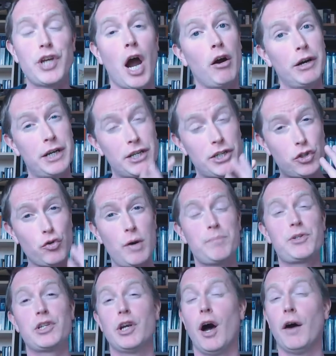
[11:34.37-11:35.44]
are a
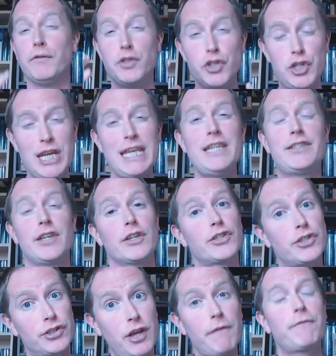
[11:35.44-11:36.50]
description of Jesus'
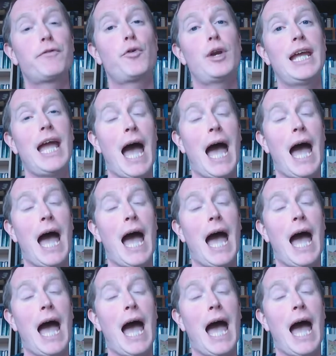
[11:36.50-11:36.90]
suffering